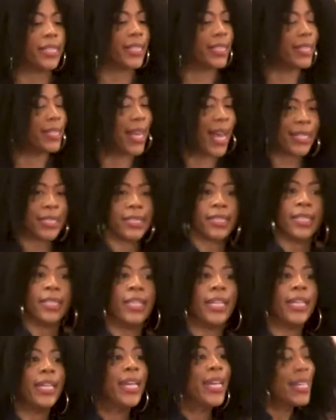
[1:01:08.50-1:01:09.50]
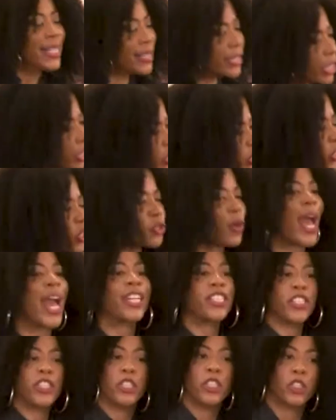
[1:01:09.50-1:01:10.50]
to destiny,
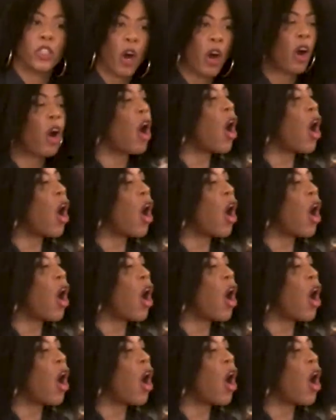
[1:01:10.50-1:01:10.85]
distractions are